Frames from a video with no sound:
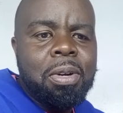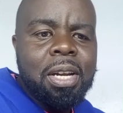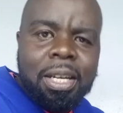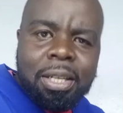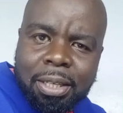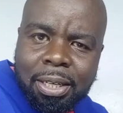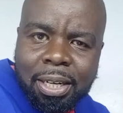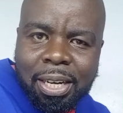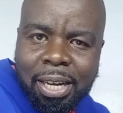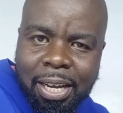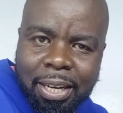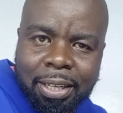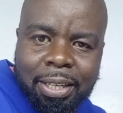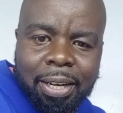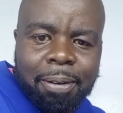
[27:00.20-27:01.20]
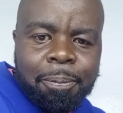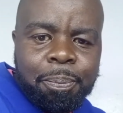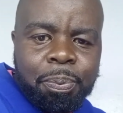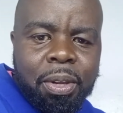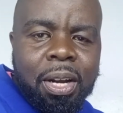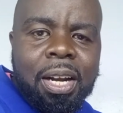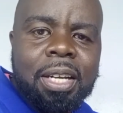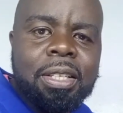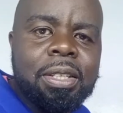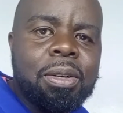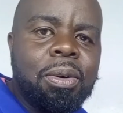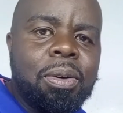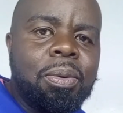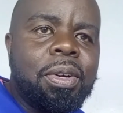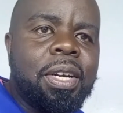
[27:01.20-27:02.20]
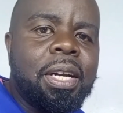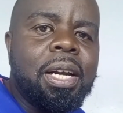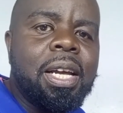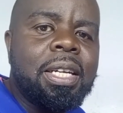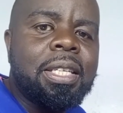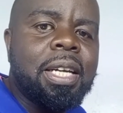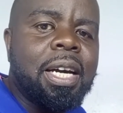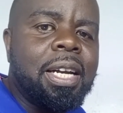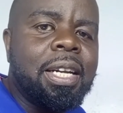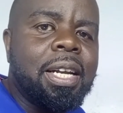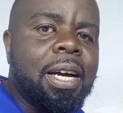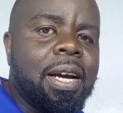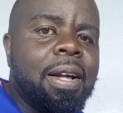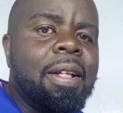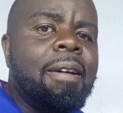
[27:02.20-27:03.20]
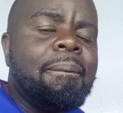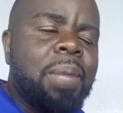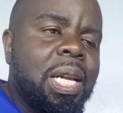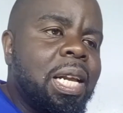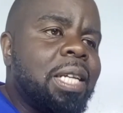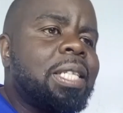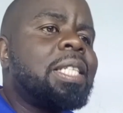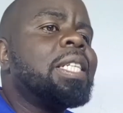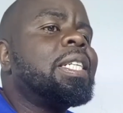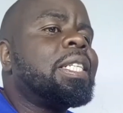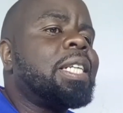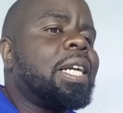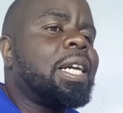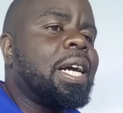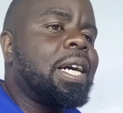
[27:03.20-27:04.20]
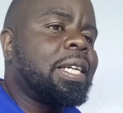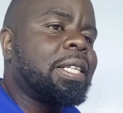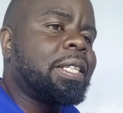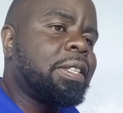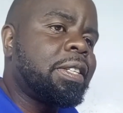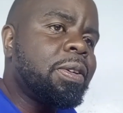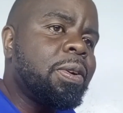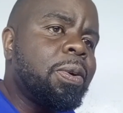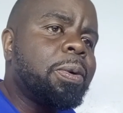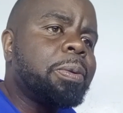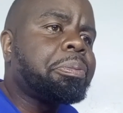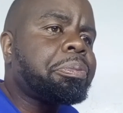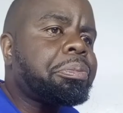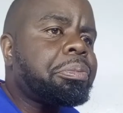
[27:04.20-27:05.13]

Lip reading: Let's relate. Let's relate and let's interact. So,